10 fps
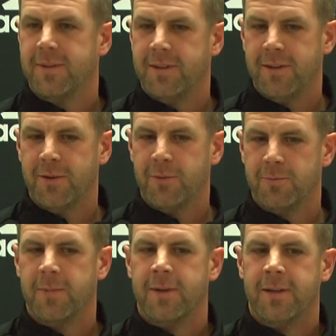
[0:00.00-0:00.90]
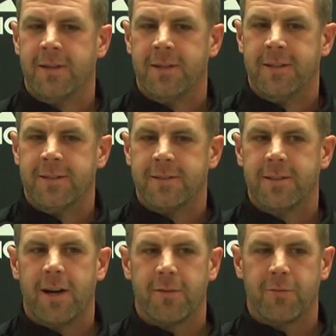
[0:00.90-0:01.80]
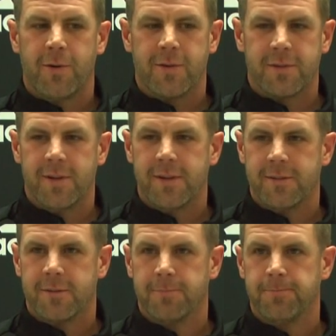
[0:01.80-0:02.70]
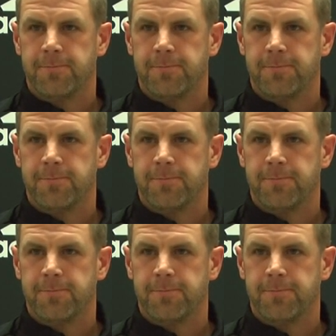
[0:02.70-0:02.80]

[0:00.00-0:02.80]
you know, Scott Frost days.